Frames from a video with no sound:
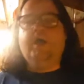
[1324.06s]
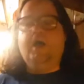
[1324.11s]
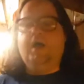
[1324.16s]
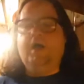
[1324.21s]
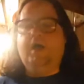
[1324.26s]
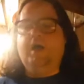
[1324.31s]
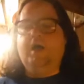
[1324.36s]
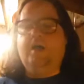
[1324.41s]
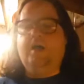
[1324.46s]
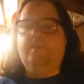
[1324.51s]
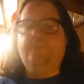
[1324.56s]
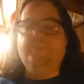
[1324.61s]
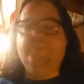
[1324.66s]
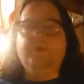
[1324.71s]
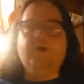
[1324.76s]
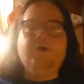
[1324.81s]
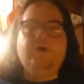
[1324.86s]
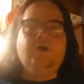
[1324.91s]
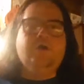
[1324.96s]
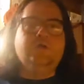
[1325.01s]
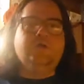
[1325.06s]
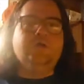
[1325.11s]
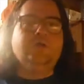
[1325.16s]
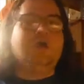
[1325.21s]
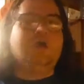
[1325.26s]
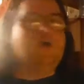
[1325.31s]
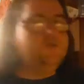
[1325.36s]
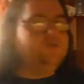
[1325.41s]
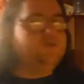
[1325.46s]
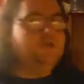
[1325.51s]

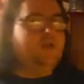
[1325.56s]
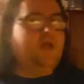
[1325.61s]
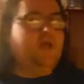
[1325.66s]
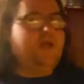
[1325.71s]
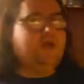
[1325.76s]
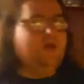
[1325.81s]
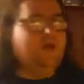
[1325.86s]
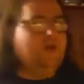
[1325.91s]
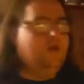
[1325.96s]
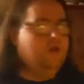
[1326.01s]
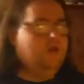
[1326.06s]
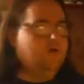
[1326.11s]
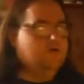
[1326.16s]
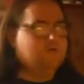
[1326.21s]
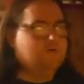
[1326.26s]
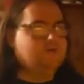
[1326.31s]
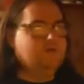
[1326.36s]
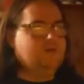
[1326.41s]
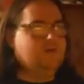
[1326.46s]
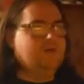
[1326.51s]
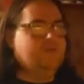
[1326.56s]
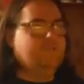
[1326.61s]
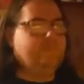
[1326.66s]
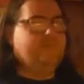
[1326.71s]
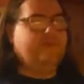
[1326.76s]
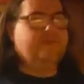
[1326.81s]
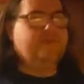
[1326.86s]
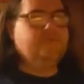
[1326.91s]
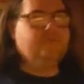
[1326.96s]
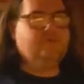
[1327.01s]
Go to like local
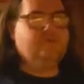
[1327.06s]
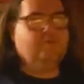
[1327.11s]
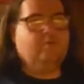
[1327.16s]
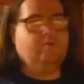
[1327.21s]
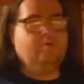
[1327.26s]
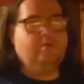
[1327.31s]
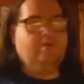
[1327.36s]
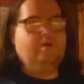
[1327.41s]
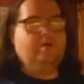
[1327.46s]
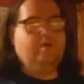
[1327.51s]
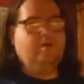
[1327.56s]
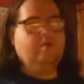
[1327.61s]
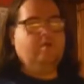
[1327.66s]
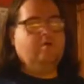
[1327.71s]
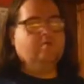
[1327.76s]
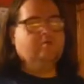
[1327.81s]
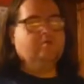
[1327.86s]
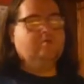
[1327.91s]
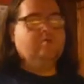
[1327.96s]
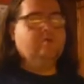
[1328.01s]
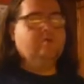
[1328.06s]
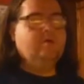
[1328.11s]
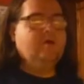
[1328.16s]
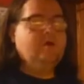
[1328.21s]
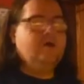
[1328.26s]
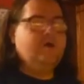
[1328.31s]
events or local